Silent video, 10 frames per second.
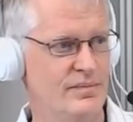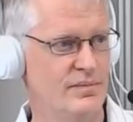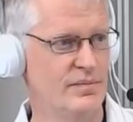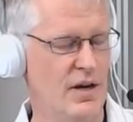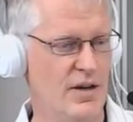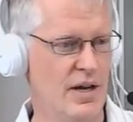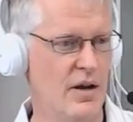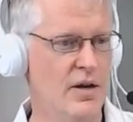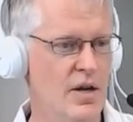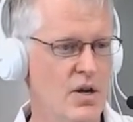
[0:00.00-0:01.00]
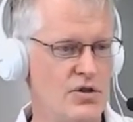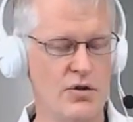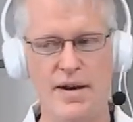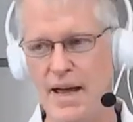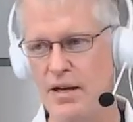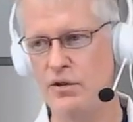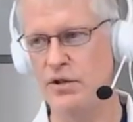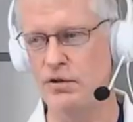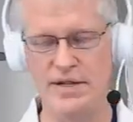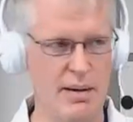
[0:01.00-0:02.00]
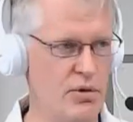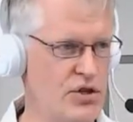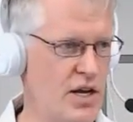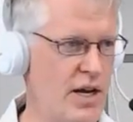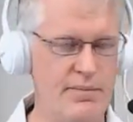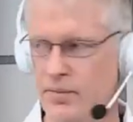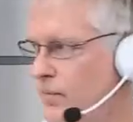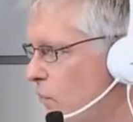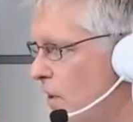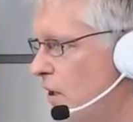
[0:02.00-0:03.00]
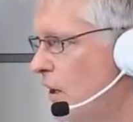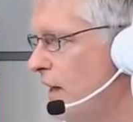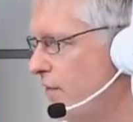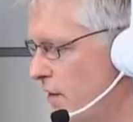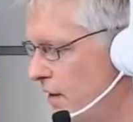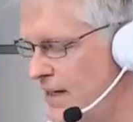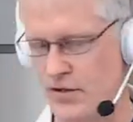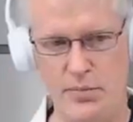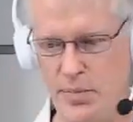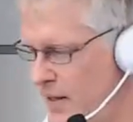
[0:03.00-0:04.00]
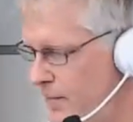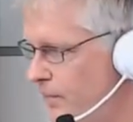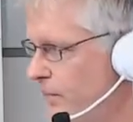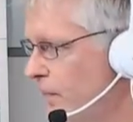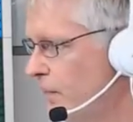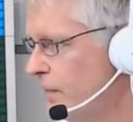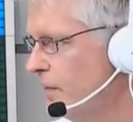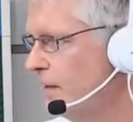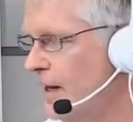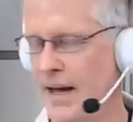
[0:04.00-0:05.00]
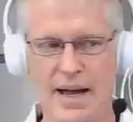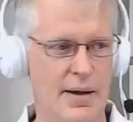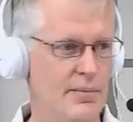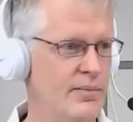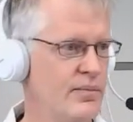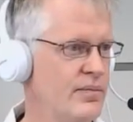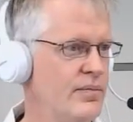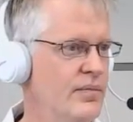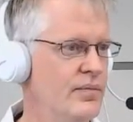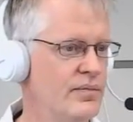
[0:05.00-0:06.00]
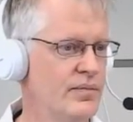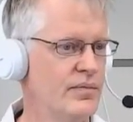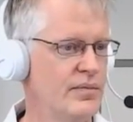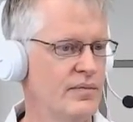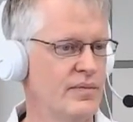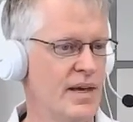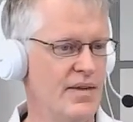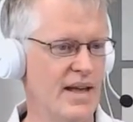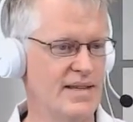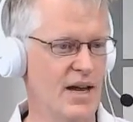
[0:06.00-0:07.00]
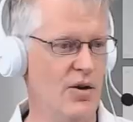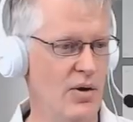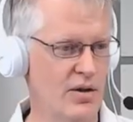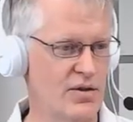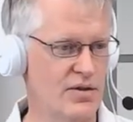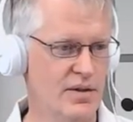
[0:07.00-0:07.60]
there you go. So now he'll do a double shot. We call that the laser beam. And that's how it works.